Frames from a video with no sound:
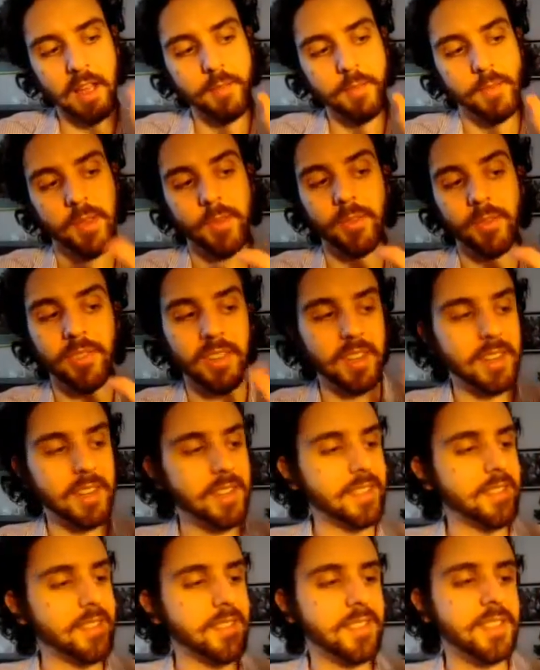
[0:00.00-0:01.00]
I'm
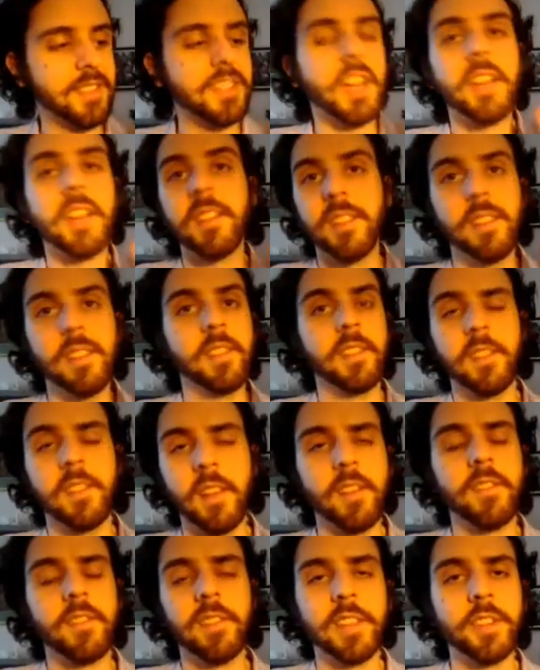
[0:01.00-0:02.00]
using dozens
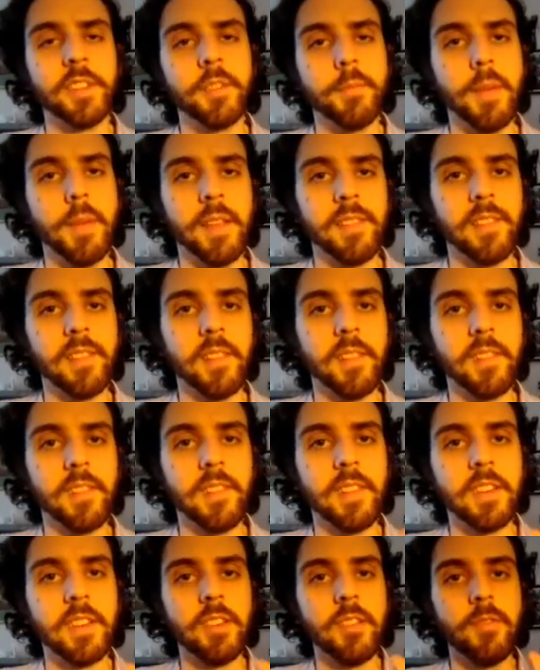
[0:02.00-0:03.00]
of little muscles
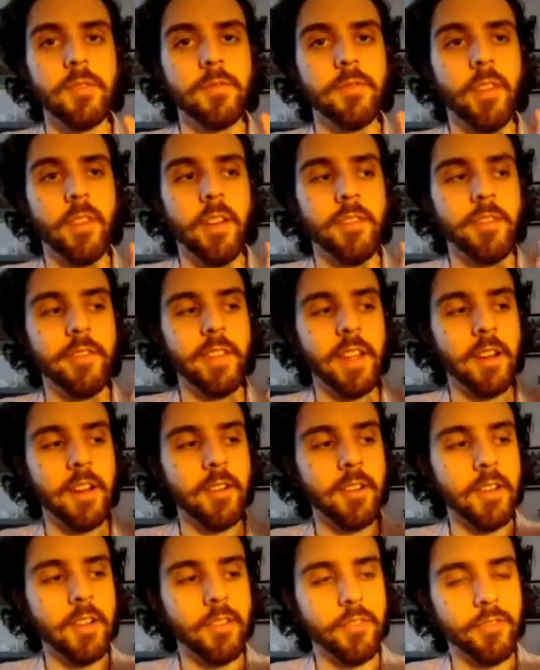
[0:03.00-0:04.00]
to do a
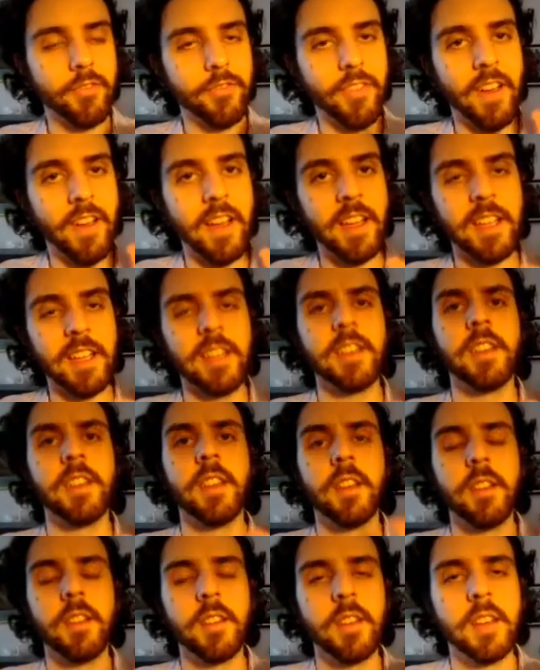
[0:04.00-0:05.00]
very
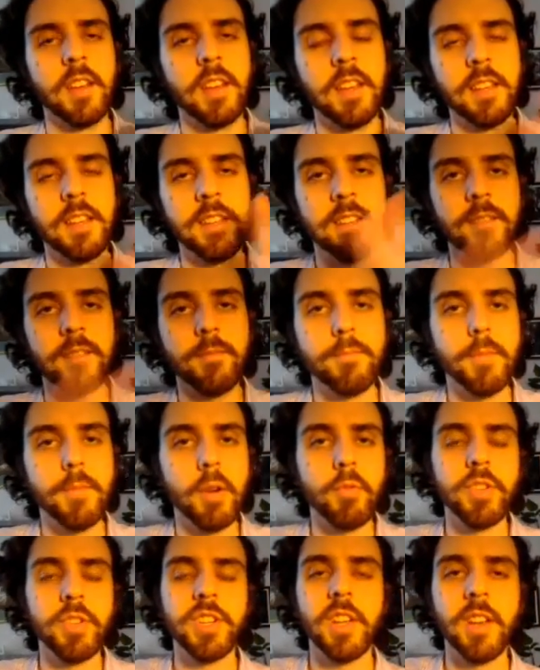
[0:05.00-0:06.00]
fine
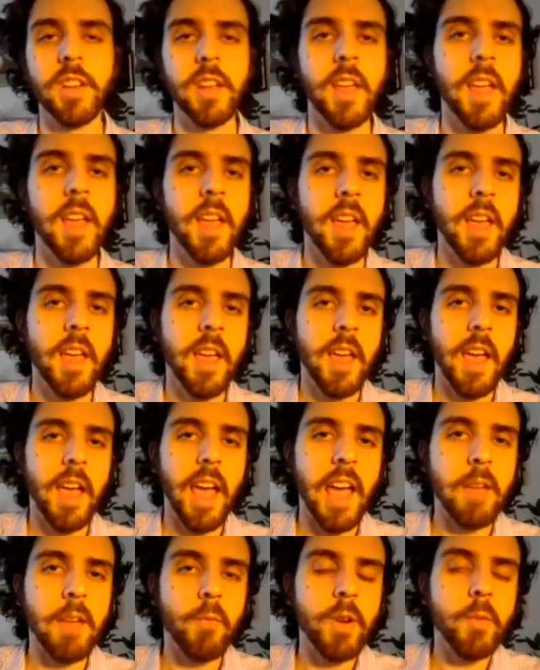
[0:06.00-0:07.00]
motion.
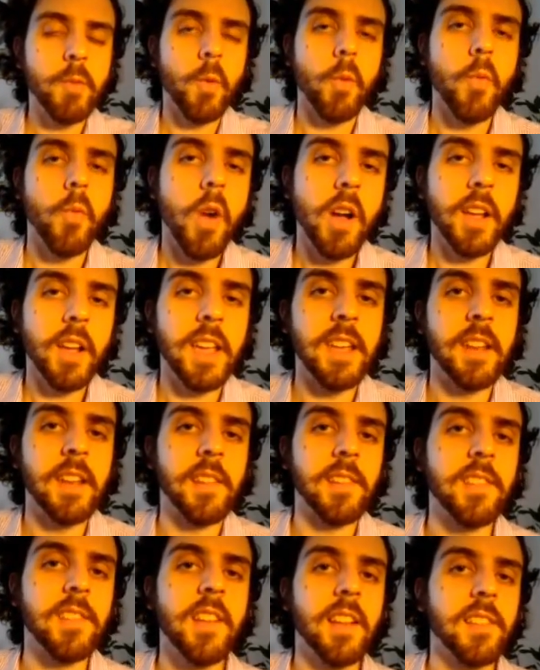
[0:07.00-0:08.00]
And when we're walking,
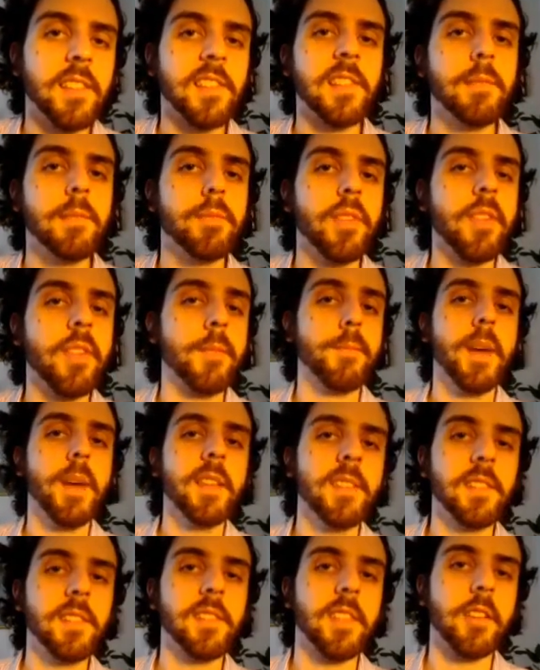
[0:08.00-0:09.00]
it's not simply the
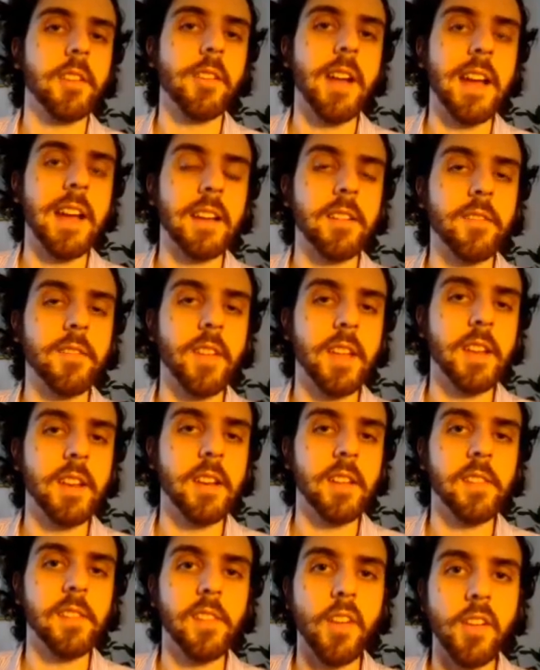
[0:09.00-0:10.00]
muscles that are
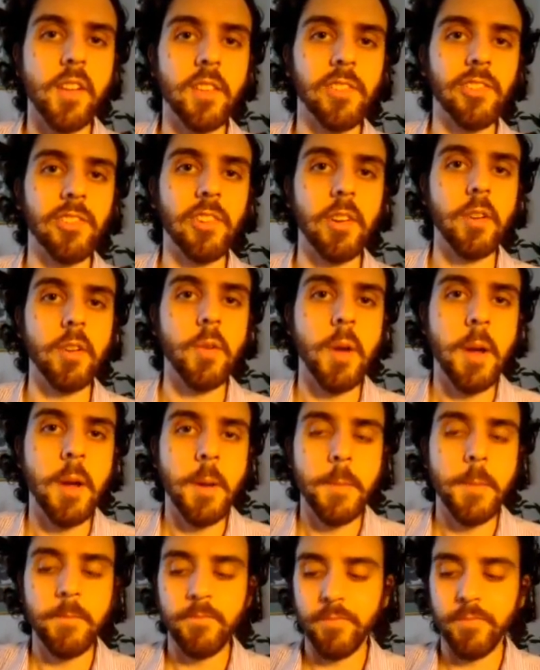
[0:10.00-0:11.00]
activating, it's also
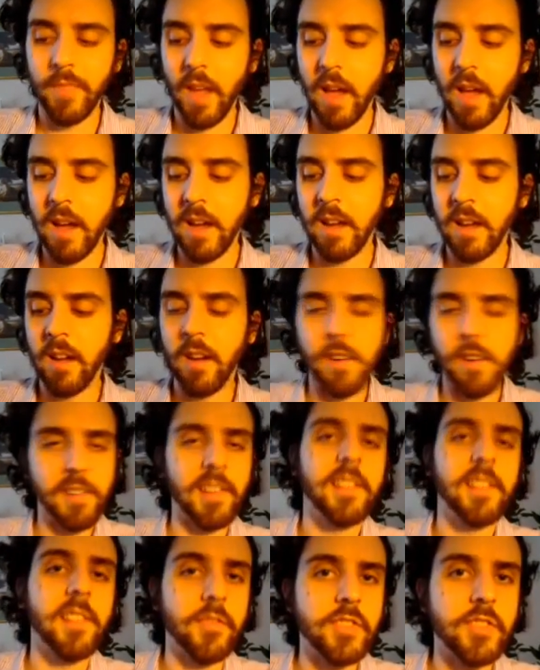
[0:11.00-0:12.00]
uh, our
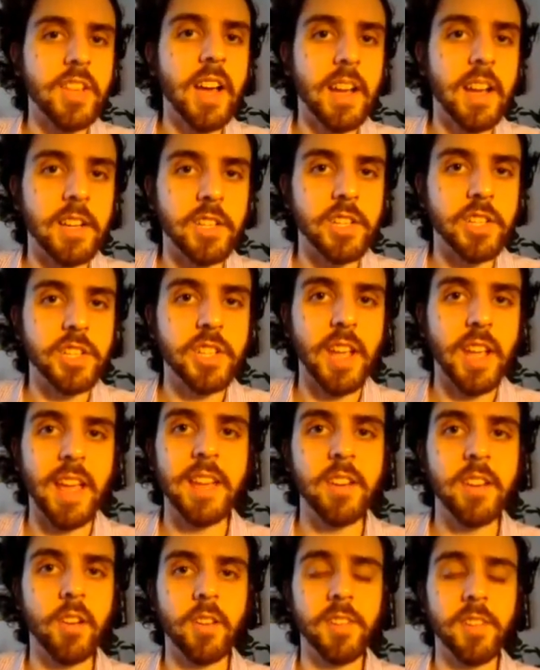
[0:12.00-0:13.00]
sense of touch
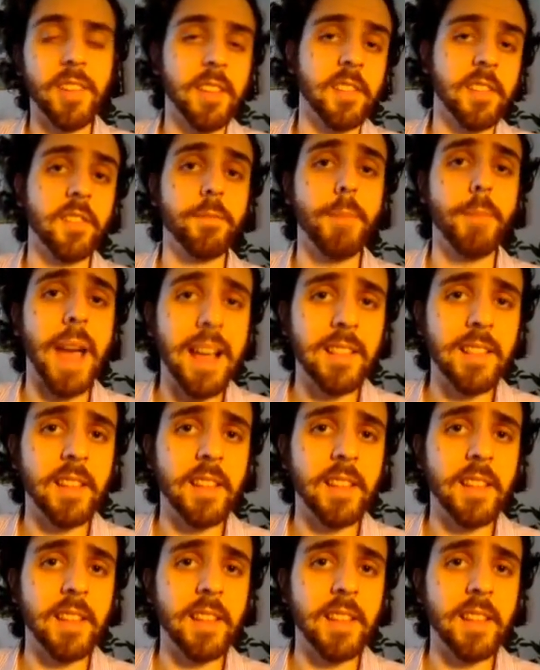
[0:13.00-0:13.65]
and our sense of